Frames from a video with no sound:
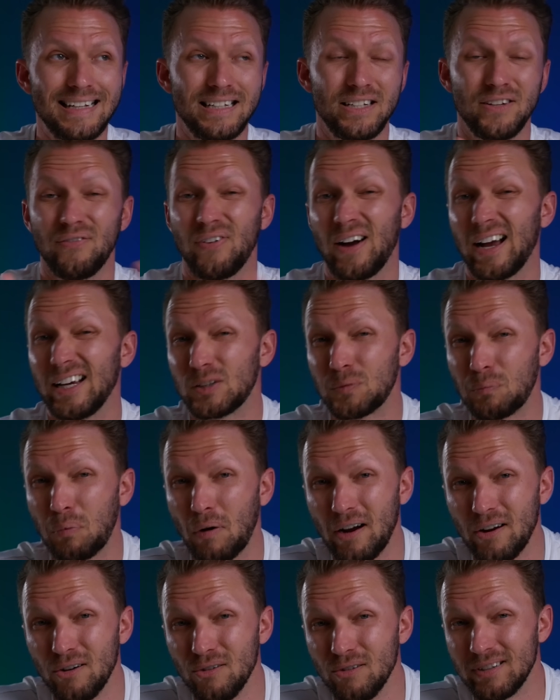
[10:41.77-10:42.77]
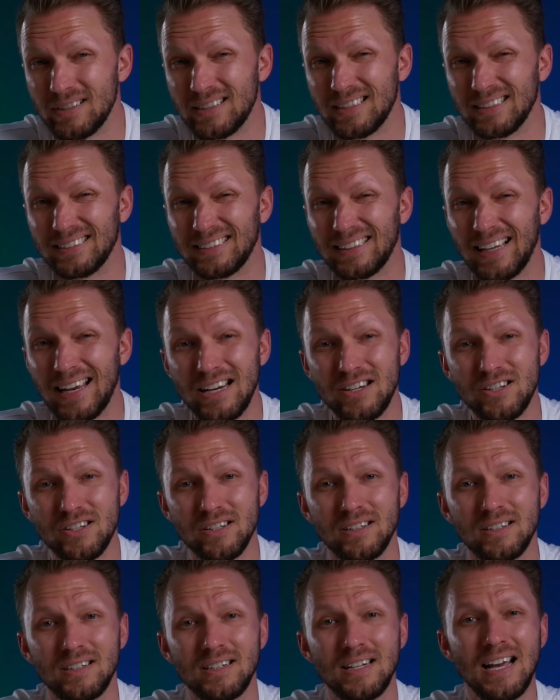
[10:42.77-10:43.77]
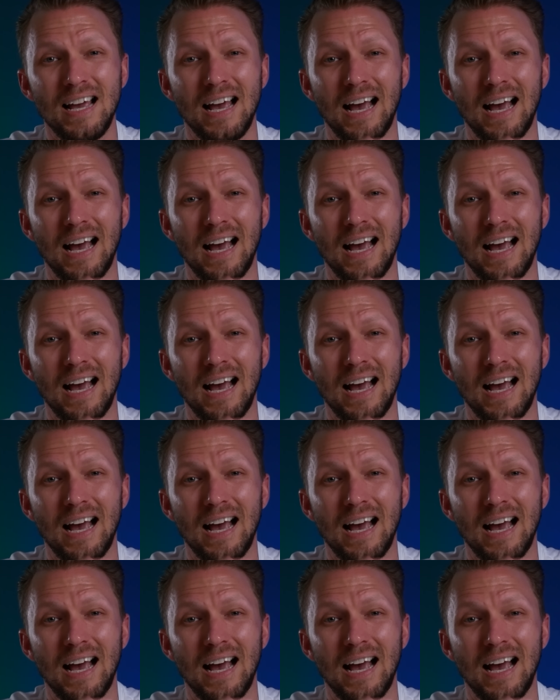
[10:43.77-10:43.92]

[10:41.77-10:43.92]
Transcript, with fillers: device prioritization.